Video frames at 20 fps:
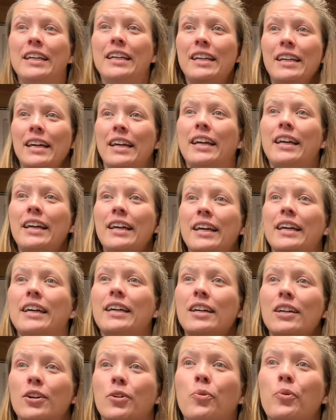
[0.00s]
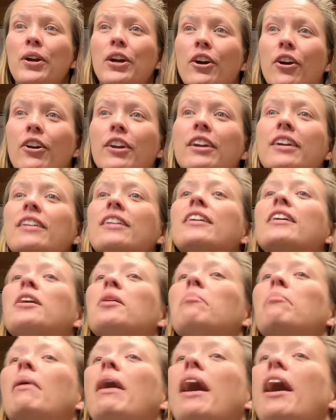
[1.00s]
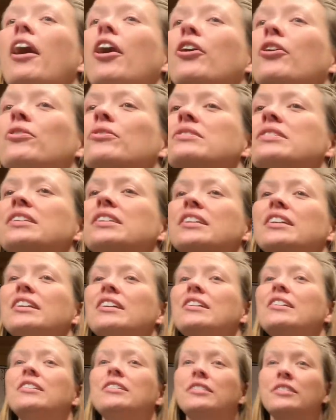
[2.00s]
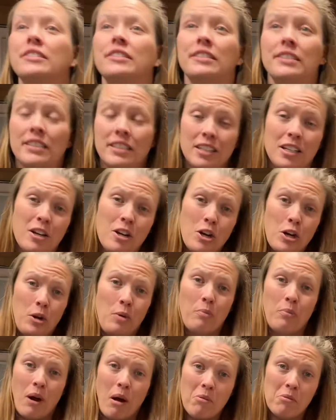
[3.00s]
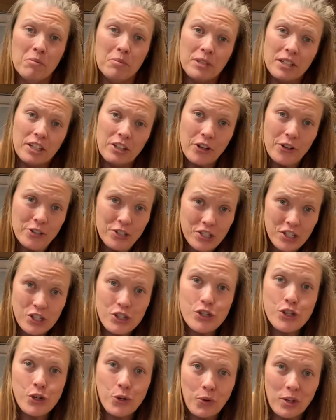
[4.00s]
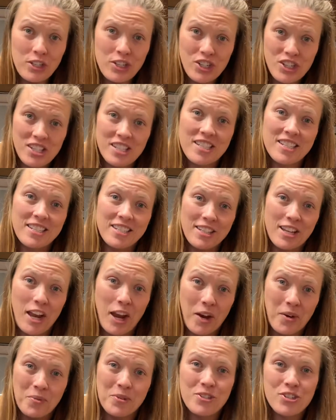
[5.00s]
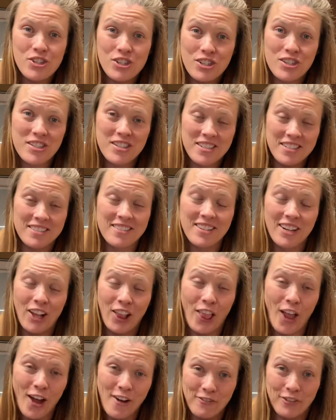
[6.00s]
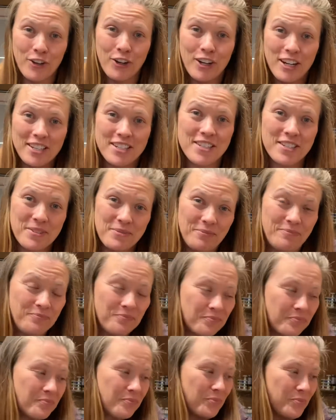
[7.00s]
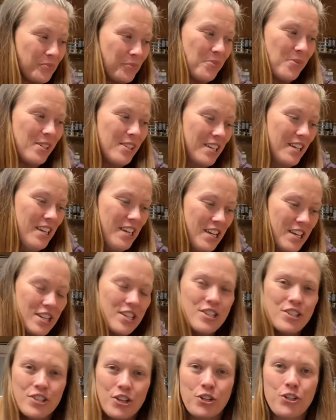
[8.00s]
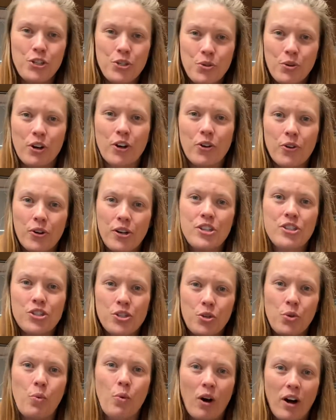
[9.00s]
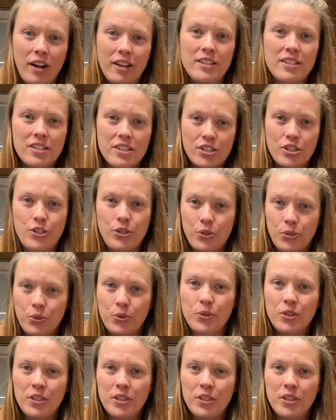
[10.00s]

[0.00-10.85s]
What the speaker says: And we are getting about probably close to 2 inches today, which is a lot for us. So you are going to want to